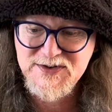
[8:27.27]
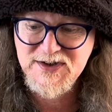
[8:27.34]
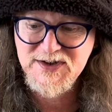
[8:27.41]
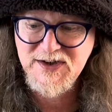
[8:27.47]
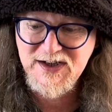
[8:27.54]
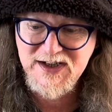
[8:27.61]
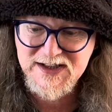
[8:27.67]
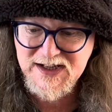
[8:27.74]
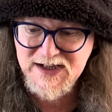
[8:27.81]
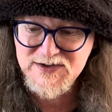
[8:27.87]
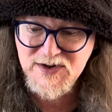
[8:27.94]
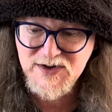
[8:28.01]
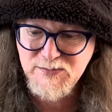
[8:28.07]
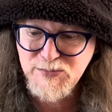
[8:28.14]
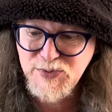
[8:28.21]
So you get that
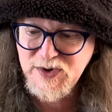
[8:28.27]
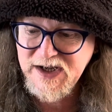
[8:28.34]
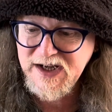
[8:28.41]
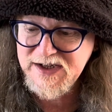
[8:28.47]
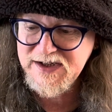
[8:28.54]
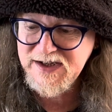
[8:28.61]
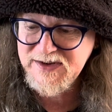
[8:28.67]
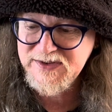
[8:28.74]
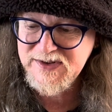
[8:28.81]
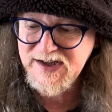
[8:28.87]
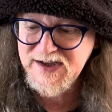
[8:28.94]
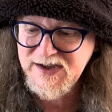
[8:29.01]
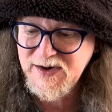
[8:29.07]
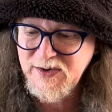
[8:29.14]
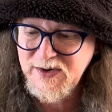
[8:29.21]
sort of bookending
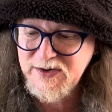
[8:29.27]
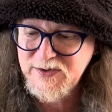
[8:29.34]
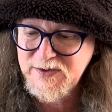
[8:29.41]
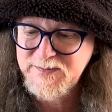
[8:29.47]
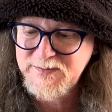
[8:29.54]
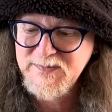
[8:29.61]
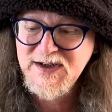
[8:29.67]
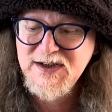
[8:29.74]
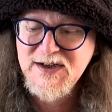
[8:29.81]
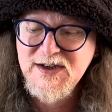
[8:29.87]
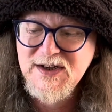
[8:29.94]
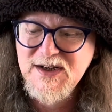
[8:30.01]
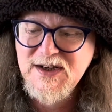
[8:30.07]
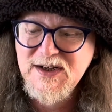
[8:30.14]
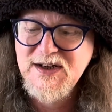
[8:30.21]
thing going on.
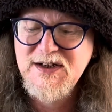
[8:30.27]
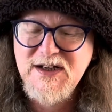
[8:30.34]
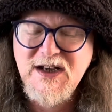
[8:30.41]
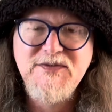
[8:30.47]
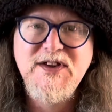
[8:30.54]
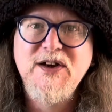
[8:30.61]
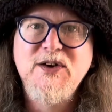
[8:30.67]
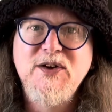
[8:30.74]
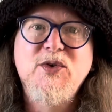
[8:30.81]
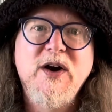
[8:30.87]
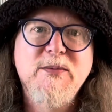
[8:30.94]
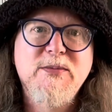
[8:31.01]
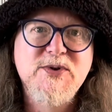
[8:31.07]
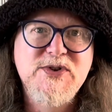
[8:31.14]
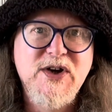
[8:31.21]
You have the
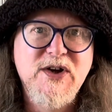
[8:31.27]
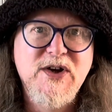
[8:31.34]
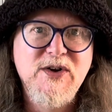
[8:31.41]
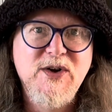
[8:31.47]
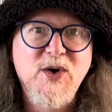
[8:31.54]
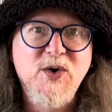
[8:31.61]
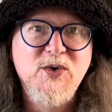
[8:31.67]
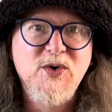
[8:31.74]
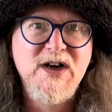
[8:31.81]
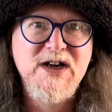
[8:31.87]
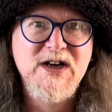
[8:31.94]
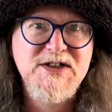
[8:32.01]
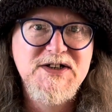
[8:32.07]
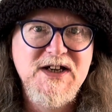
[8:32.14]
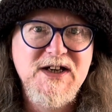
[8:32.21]
incredible Stone Cold
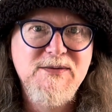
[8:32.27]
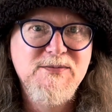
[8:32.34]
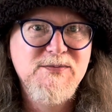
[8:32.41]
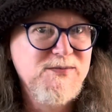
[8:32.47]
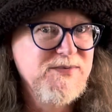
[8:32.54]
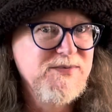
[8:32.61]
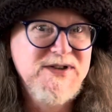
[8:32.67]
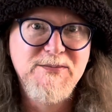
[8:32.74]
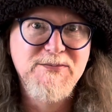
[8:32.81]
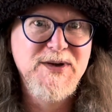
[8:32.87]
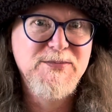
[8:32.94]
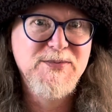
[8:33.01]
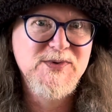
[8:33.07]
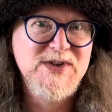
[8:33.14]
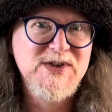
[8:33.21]
Crazy. Some
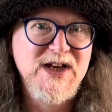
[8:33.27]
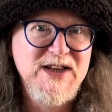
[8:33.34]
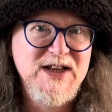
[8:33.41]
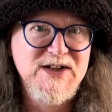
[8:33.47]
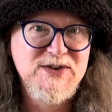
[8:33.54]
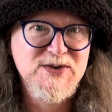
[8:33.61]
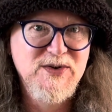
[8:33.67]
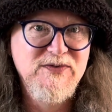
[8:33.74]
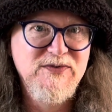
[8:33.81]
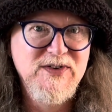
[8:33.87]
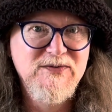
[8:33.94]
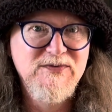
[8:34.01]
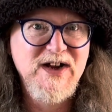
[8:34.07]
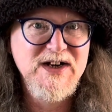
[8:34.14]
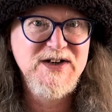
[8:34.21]
people say that sort of
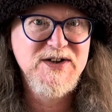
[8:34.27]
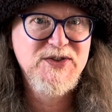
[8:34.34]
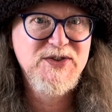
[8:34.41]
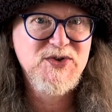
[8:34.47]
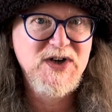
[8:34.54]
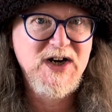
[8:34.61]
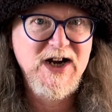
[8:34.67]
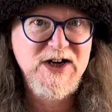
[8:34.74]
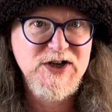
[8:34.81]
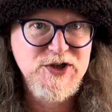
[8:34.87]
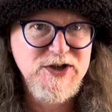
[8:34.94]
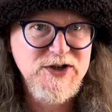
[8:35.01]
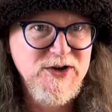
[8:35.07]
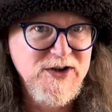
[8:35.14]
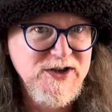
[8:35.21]
invented thrash
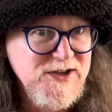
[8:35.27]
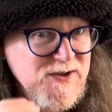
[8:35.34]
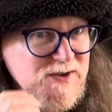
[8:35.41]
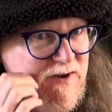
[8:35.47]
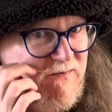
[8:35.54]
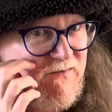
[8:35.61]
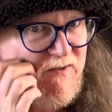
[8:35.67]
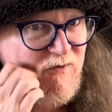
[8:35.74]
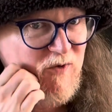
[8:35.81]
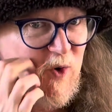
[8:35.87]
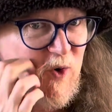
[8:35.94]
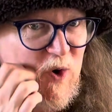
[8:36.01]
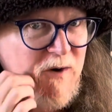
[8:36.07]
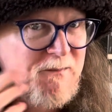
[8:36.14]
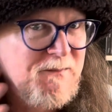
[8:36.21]
in
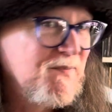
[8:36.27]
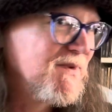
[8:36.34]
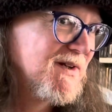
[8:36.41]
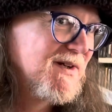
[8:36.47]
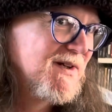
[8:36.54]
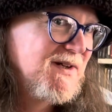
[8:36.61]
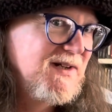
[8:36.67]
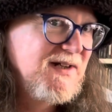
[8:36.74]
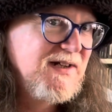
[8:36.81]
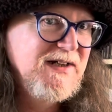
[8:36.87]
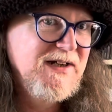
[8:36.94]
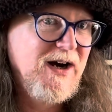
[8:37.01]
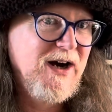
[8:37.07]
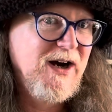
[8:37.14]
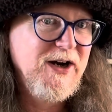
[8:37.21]
1974.
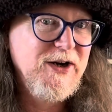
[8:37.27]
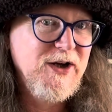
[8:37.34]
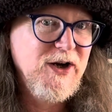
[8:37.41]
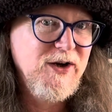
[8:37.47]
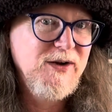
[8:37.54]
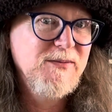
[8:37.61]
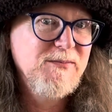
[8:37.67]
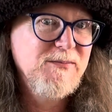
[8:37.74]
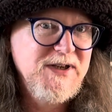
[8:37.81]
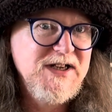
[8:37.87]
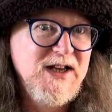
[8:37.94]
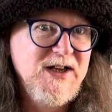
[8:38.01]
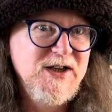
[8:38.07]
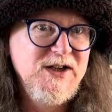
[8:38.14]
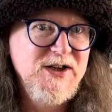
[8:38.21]
I don't know.
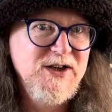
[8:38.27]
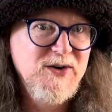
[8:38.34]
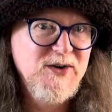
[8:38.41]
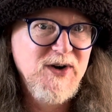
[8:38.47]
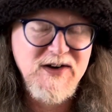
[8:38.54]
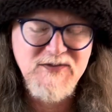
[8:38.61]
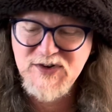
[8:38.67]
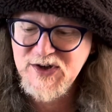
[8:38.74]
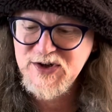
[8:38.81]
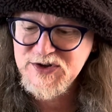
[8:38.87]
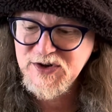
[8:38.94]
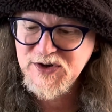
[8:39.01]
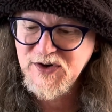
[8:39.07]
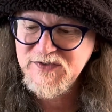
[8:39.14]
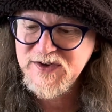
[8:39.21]
Metallica did a great
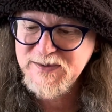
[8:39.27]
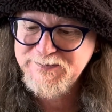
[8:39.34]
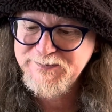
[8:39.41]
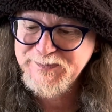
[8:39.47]
version of it.